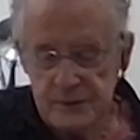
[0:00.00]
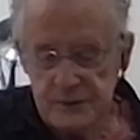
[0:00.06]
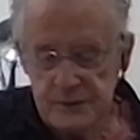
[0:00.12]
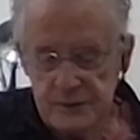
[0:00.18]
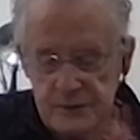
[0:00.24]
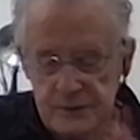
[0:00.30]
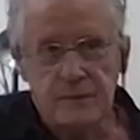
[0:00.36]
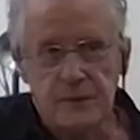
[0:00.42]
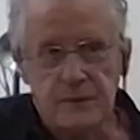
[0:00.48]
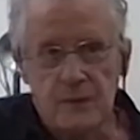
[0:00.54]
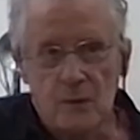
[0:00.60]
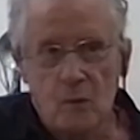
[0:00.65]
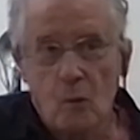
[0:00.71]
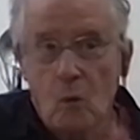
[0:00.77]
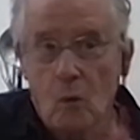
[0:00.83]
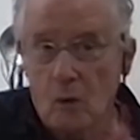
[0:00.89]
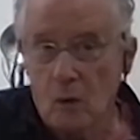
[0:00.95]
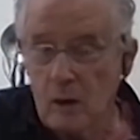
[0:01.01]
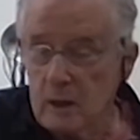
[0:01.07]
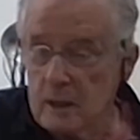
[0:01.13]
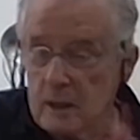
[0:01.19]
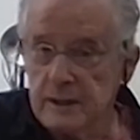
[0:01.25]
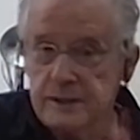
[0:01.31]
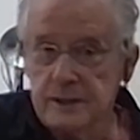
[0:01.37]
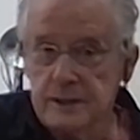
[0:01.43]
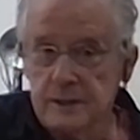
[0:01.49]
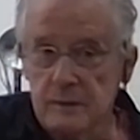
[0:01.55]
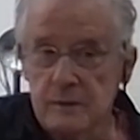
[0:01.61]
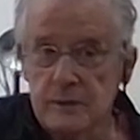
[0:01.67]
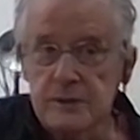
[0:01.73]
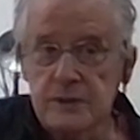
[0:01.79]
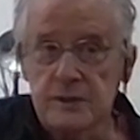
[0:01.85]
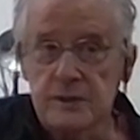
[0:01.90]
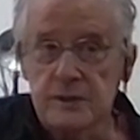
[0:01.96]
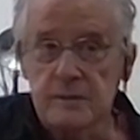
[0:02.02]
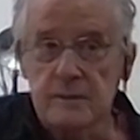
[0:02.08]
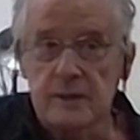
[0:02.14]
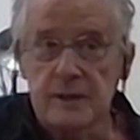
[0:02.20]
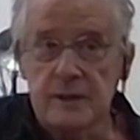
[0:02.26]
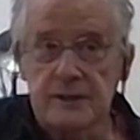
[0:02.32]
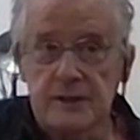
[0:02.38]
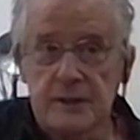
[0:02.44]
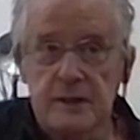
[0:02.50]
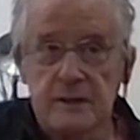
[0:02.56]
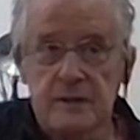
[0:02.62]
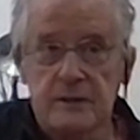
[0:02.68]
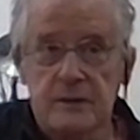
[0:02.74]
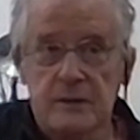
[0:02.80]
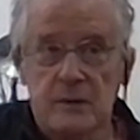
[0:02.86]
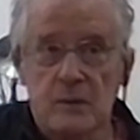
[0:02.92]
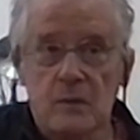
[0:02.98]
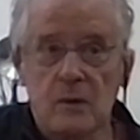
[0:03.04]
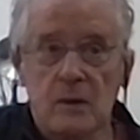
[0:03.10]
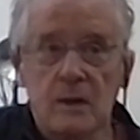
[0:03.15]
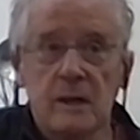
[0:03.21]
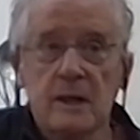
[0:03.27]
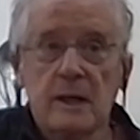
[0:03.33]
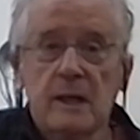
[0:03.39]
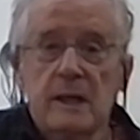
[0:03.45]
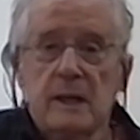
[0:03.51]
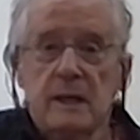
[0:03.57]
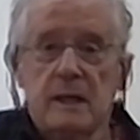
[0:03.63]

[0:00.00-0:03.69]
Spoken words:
After the war, because he was in the military during the war,